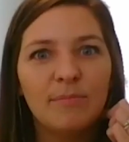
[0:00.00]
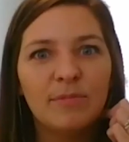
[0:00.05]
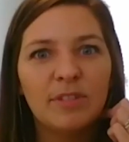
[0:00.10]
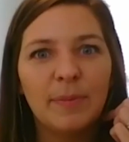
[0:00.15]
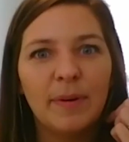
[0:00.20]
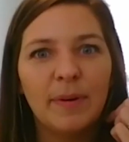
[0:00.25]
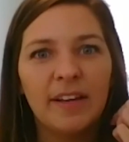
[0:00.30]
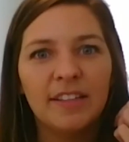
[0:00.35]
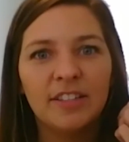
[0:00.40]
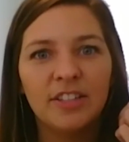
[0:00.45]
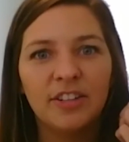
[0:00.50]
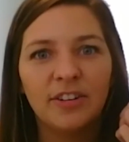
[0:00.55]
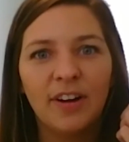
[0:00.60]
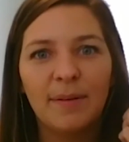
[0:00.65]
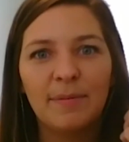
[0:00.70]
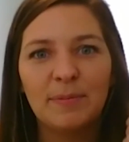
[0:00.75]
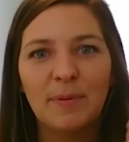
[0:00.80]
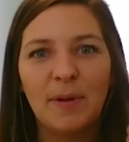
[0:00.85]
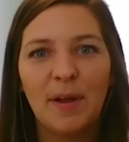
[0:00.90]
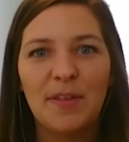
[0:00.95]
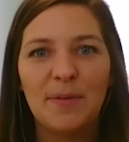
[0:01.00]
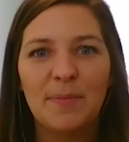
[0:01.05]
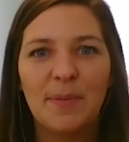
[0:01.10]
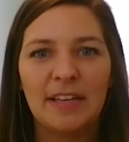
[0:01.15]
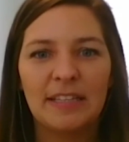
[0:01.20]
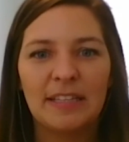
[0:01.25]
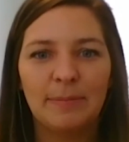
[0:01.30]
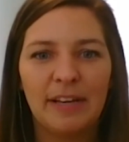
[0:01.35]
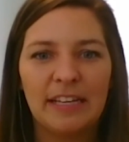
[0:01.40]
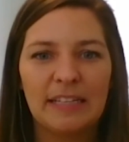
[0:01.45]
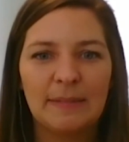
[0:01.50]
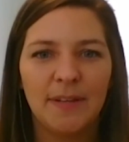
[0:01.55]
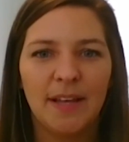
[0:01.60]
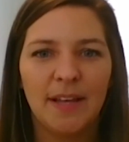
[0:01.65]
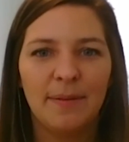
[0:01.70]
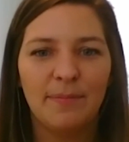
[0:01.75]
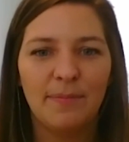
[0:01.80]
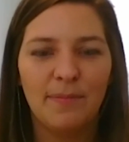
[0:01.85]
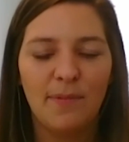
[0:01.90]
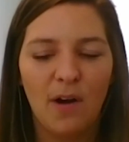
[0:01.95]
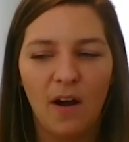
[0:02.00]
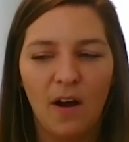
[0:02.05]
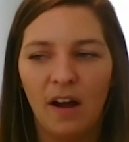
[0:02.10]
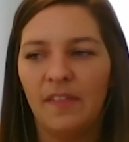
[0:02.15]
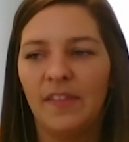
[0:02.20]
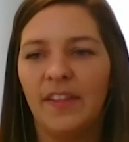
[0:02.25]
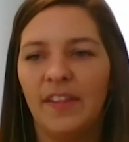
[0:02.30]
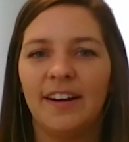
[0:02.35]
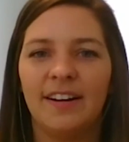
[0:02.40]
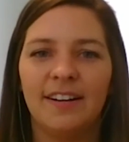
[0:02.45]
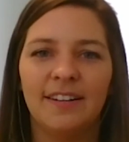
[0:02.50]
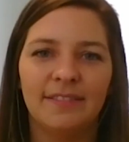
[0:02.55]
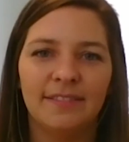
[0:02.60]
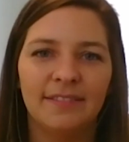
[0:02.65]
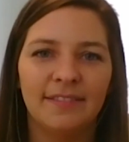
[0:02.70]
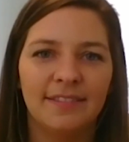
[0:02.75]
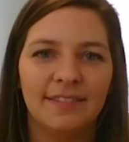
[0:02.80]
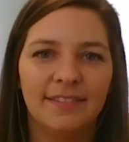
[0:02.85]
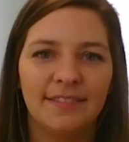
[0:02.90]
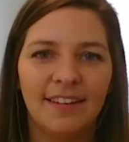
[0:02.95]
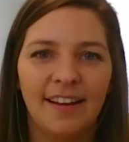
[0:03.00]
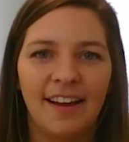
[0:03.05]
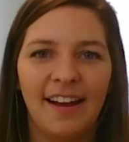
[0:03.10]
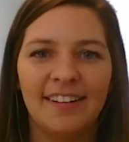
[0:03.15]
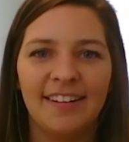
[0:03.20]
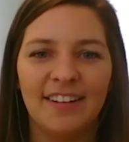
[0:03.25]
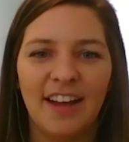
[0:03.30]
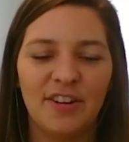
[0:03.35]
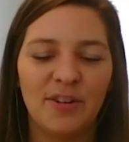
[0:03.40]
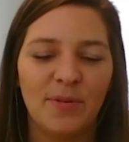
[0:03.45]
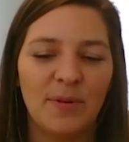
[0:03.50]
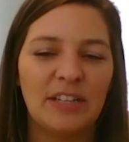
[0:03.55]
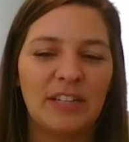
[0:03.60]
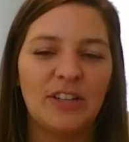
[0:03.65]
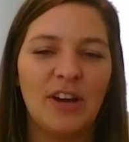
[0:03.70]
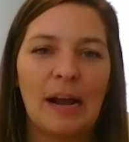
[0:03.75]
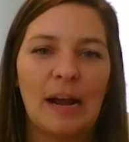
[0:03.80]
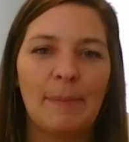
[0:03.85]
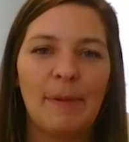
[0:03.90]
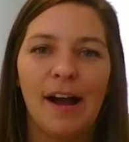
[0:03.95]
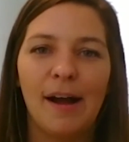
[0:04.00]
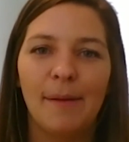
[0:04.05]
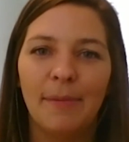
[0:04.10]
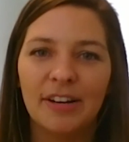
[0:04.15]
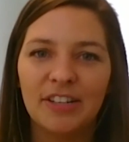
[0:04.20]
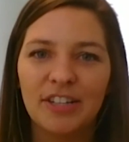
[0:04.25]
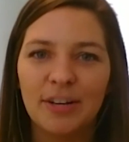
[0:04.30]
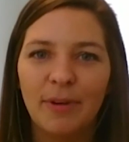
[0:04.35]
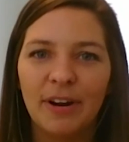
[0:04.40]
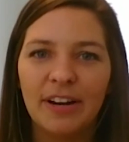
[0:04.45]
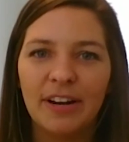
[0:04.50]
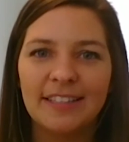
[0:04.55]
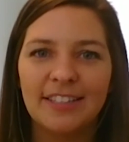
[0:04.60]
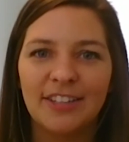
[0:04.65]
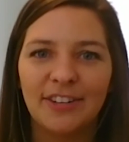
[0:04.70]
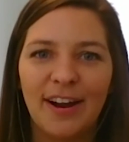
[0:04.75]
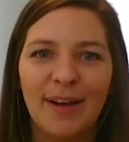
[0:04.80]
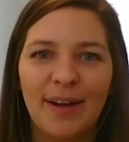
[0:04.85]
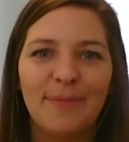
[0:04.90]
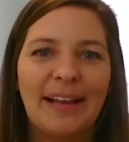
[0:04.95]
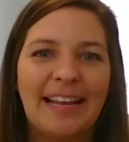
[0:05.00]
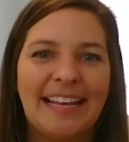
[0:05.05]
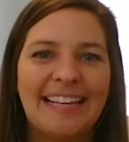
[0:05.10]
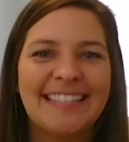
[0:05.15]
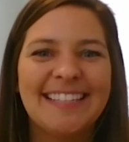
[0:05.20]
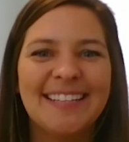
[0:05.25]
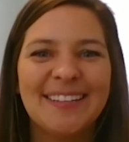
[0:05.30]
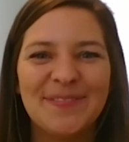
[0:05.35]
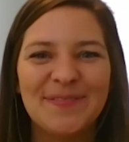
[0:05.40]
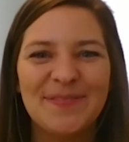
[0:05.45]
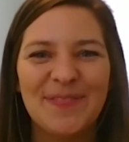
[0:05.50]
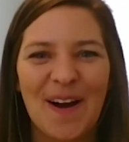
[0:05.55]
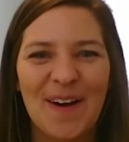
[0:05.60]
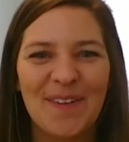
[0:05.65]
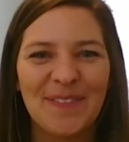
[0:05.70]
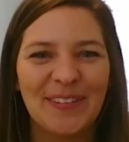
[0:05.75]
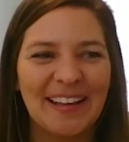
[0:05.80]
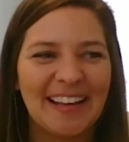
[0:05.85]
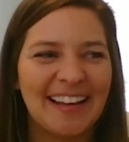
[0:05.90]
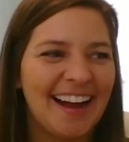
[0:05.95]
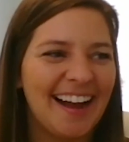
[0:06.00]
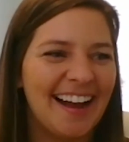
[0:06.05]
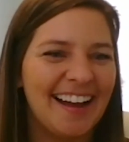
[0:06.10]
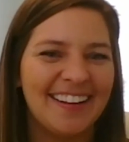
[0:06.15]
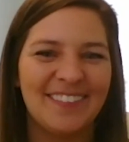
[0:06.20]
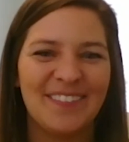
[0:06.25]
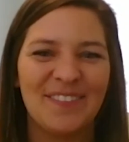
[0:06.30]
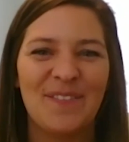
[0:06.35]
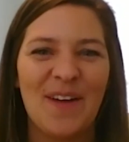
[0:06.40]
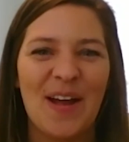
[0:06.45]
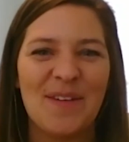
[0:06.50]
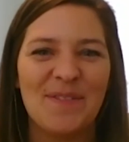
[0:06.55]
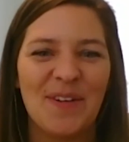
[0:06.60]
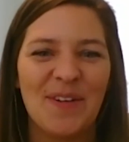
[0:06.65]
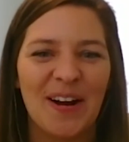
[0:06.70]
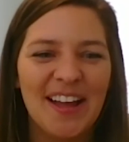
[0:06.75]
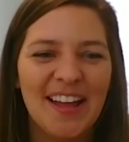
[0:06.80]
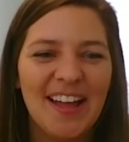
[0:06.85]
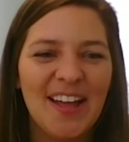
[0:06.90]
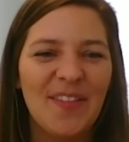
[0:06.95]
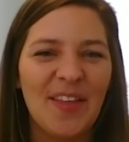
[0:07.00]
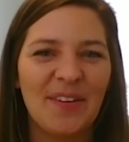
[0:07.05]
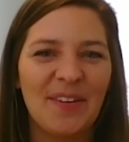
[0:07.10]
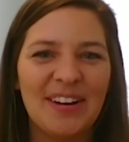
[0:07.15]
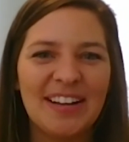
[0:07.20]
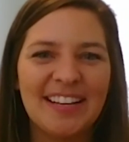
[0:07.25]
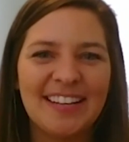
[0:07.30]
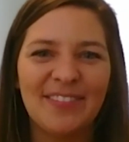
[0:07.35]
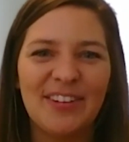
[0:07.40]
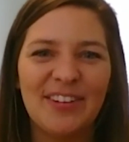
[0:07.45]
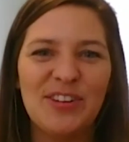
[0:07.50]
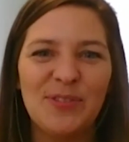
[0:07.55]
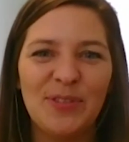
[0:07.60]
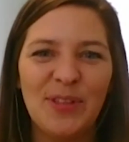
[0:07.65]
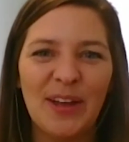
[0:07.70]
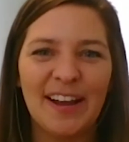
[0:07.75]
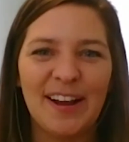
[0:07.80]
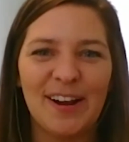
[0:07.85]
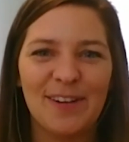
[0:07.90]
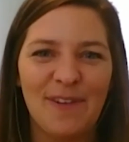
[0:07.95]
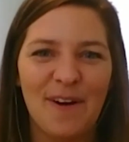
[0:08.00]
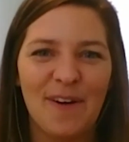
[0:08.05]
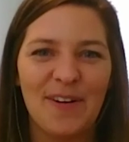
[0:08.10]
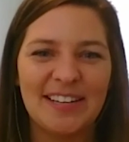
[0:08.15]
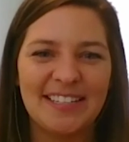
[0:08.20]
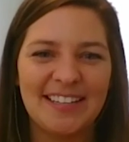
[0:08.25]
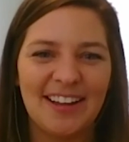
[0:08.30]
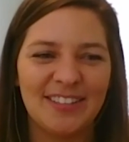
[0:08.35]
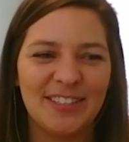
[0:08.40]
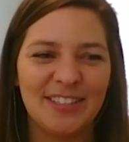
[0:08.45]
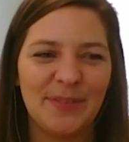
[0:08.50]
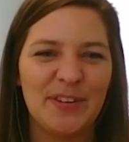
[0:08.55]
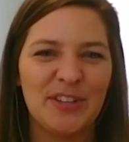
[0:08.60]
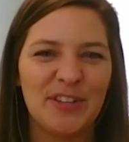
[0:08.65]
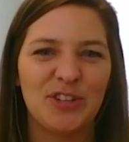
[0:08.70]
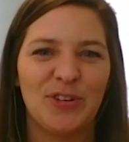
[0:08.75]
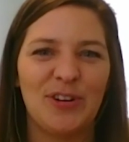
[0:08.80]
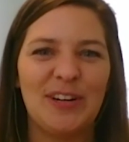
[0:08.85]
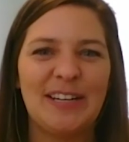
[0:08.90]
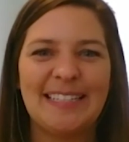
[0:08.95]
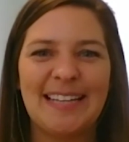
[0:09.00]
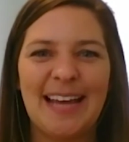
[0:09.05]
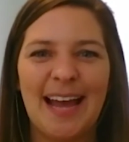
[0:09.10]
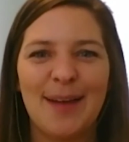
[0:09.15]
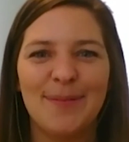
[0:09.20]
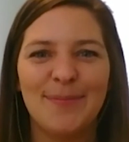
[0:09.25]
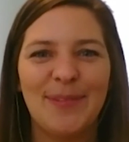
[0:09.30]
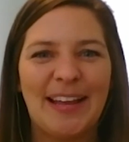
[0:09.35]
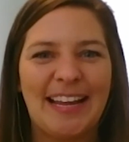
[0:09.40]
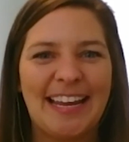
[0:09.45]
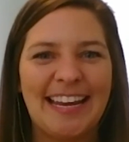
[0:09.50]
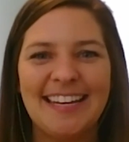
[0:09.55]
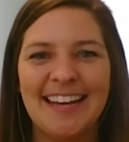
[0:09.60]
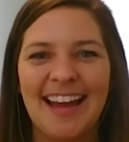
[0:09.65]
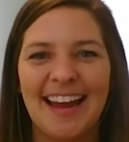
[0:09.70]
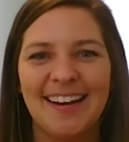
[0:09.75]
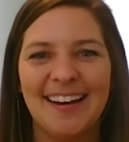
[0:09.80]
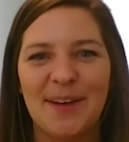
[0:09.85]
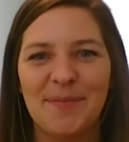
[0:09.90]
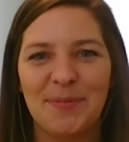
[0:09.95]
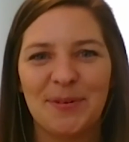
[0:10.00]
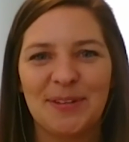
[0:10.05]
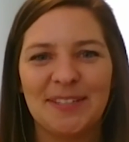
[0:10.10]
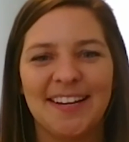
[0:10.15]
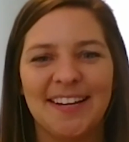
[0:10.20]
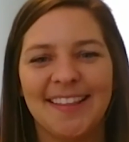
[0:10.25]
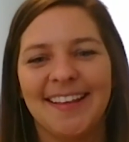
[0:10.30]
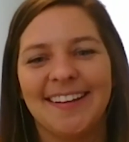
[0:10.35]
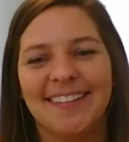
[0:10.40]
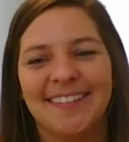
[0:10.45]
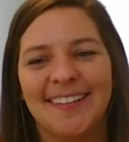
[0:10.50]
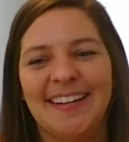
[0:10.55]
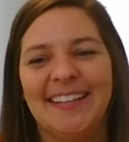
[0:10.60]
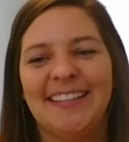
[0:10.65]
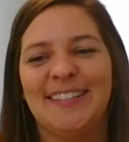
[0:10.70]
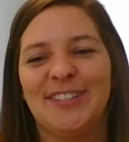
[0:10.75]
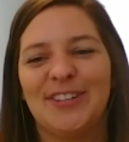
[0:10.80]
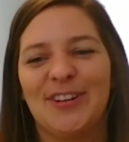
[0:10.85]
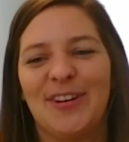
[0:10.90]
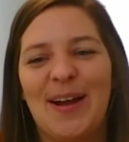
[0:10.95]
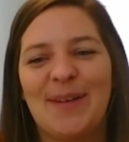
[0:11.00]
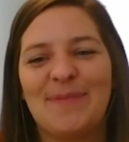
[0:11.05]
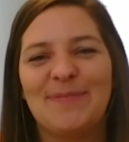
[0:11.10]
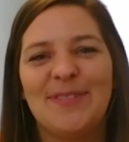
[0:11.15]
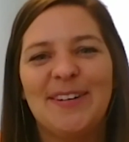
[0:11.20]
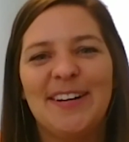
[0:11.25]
So my Instagram is probably the best place because I'm on there. I don't want to talk about how much I'm on Instagram. Like it's probably way more. Like when you look at your phone and it tells you how much screen time, like 99% of that is on Instagram.